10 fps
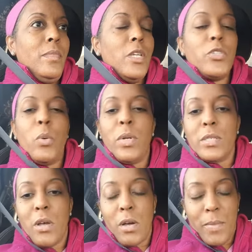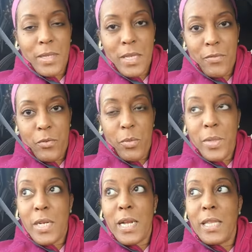So I want to talk about that for a
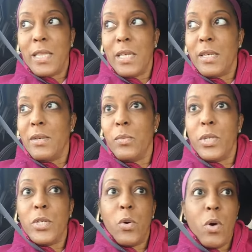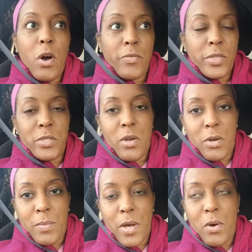minute. I think we don't often talk
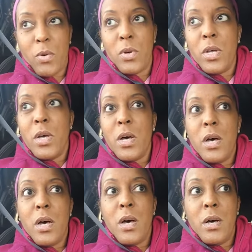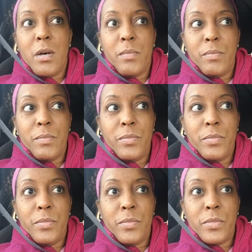about um,
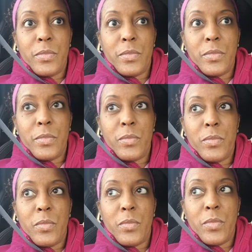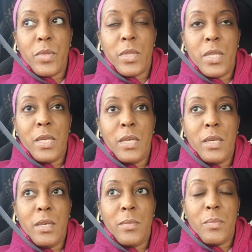
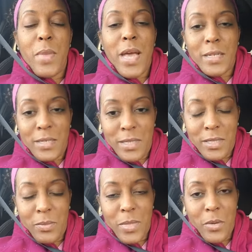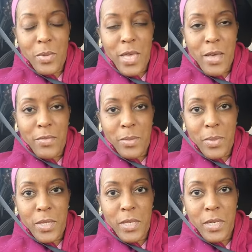the magnetism that we have in the
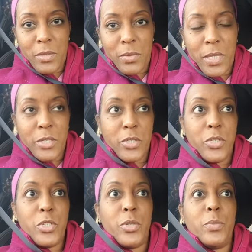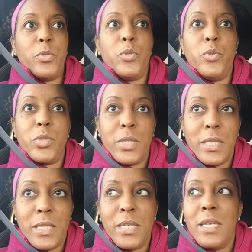beginning of the relationship.
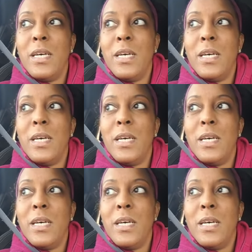Usually,